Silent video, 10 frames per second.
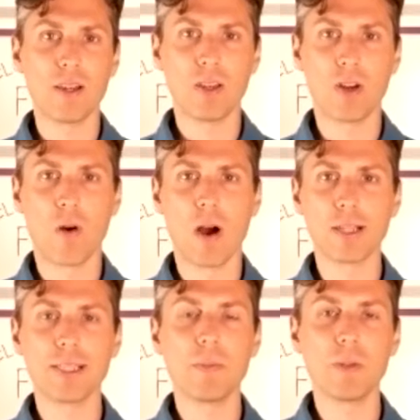are
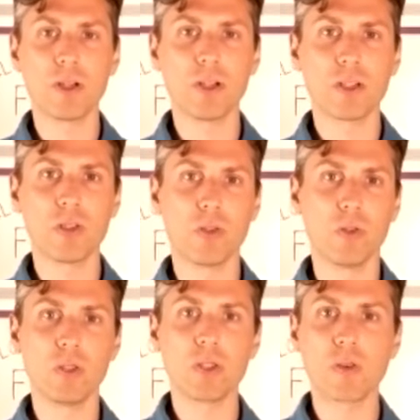similar to
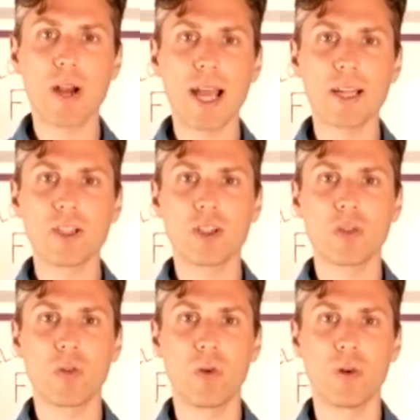Scratch
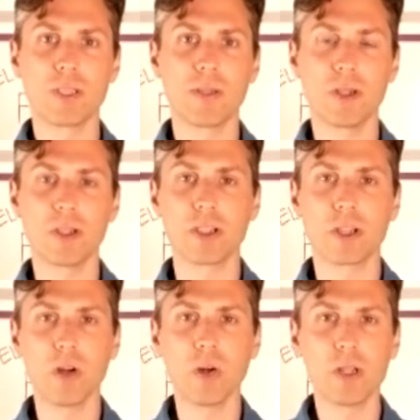or similar to
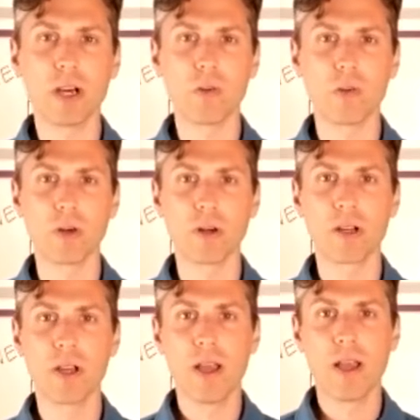code.org
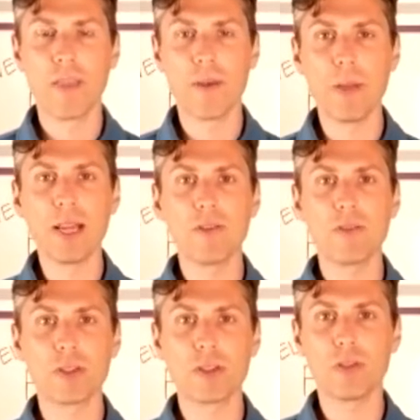that many of your
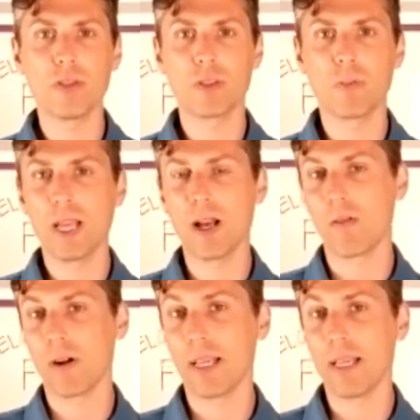students may
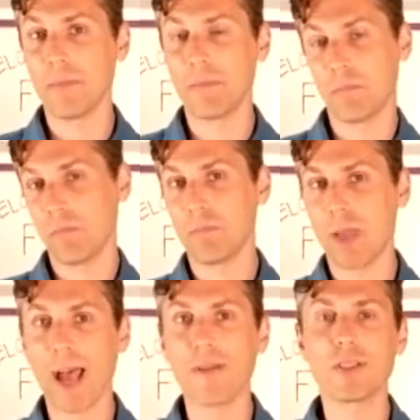already
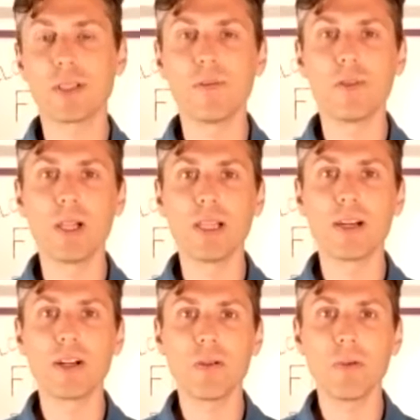have some familiarity with.